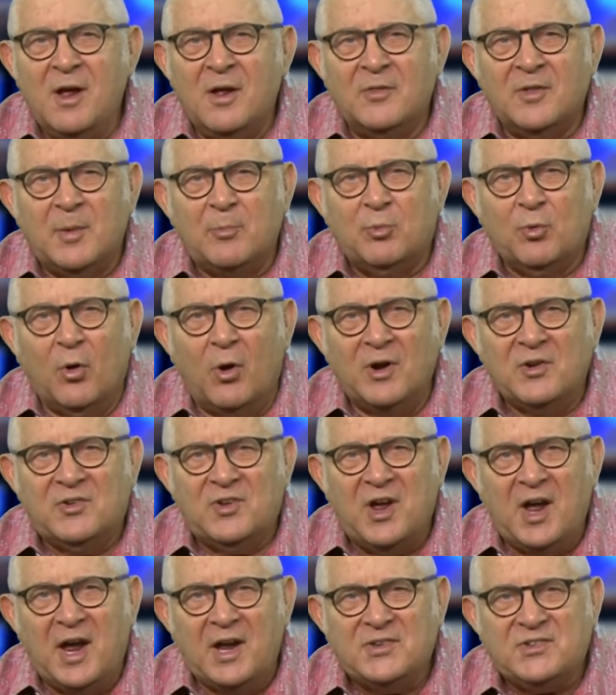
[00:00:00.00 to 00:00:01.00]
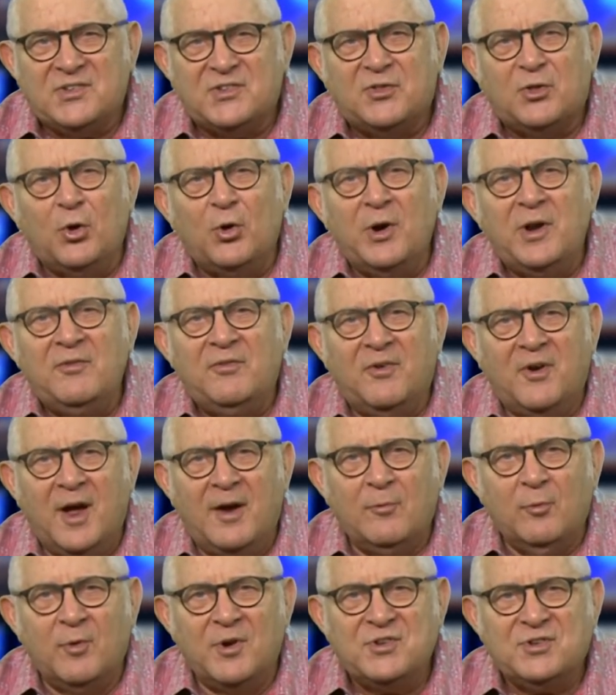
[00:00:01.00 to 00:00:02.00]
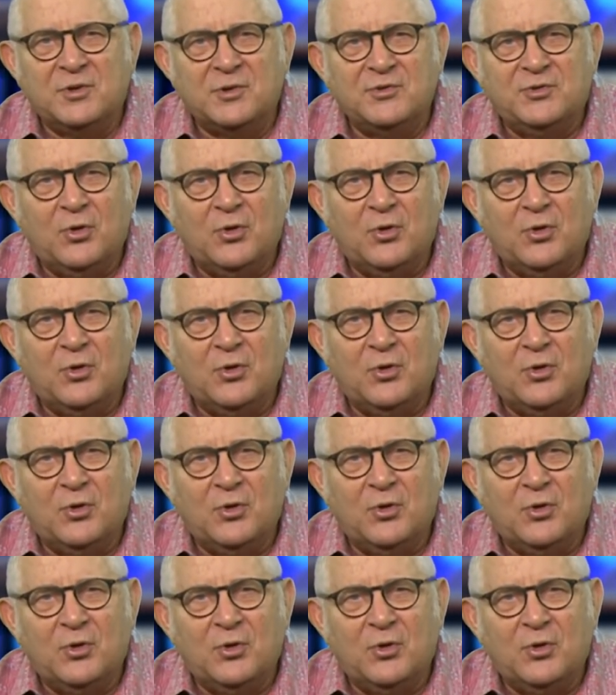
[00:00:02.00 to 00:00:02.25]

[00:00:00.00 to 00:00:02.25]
that broadcasts thirty-five original